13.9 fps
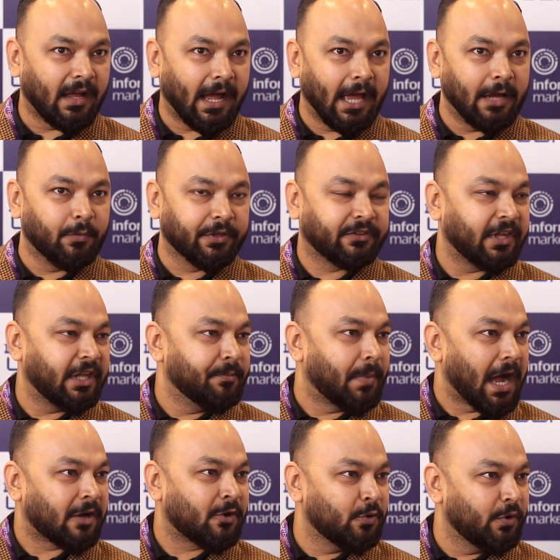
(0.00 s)
I would say in
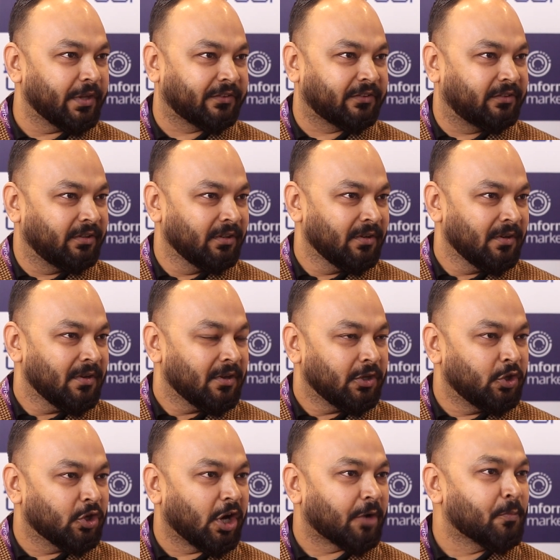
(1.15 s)
Baku is
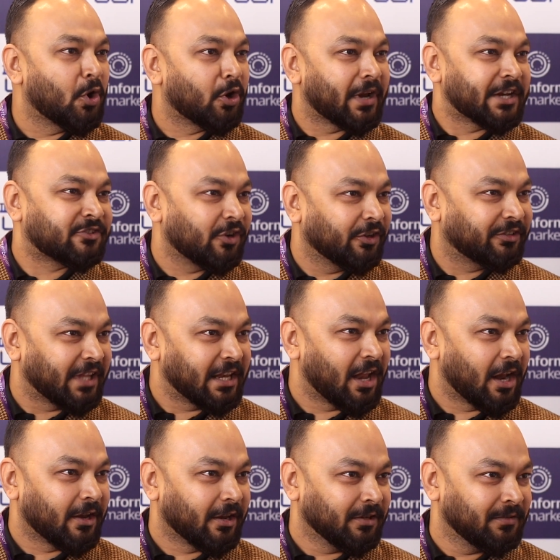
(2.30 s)
you got more restaurants in
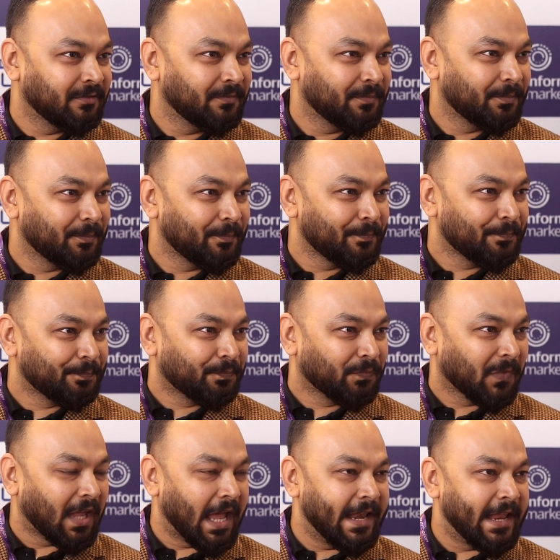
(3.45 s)
London. Wow
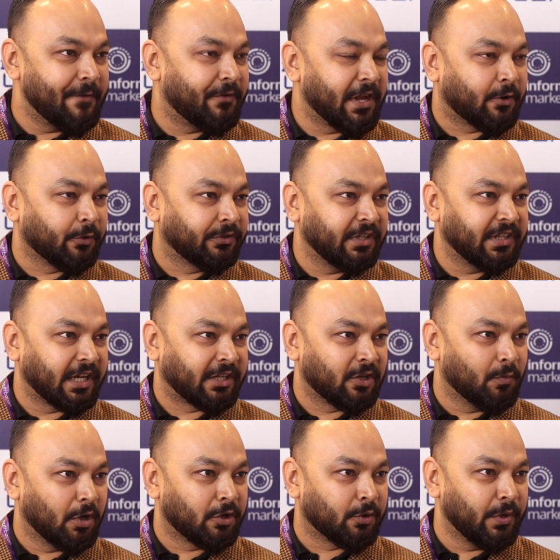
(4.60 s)
and every cuisine that you
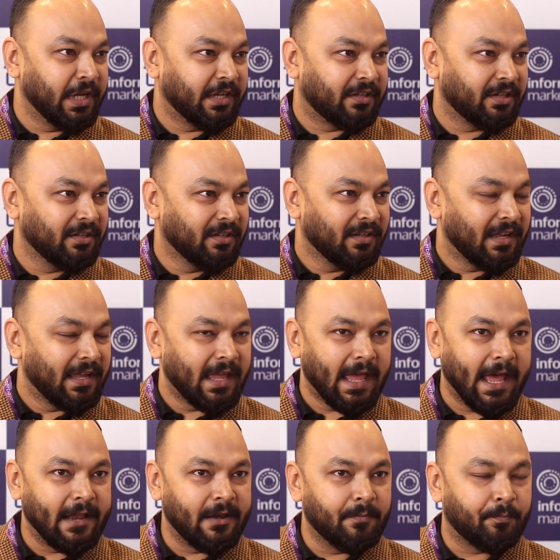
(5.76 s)
want to eat
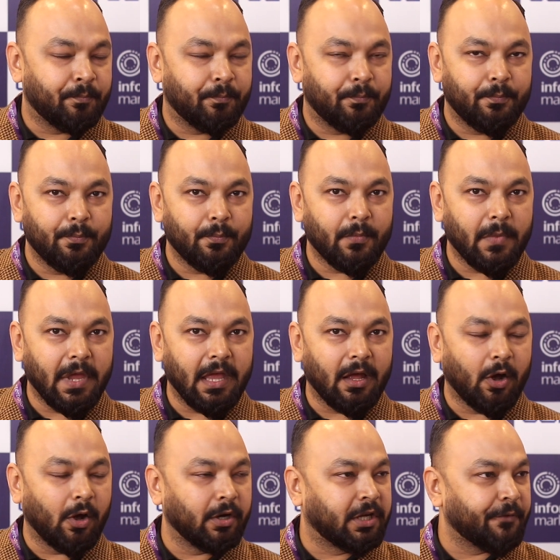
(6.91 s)
and
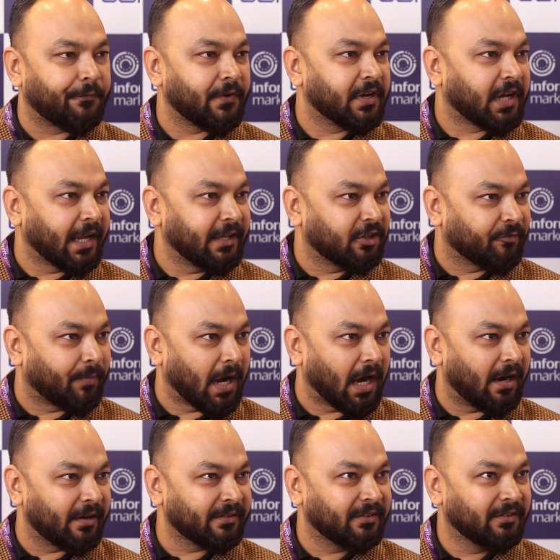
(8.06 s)
different kinds of
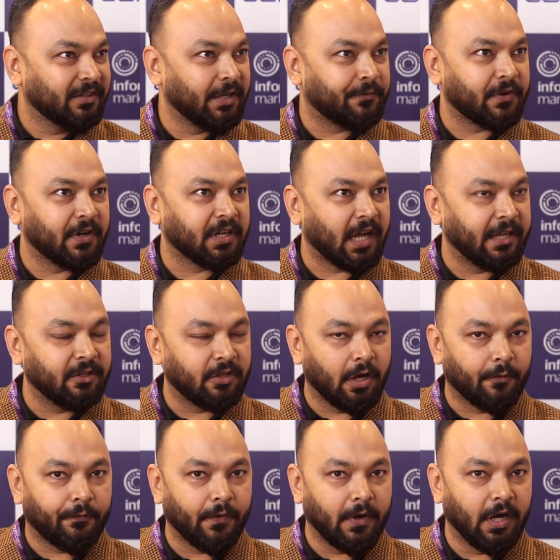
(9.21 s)
bars, different kinds
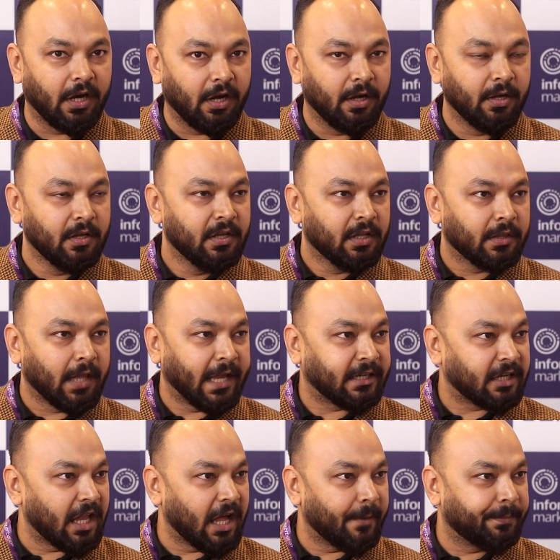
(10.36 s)
of uh,
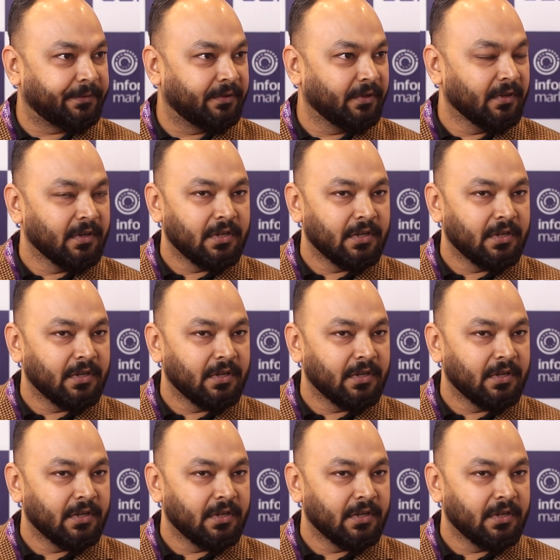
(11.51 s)
nightclubs,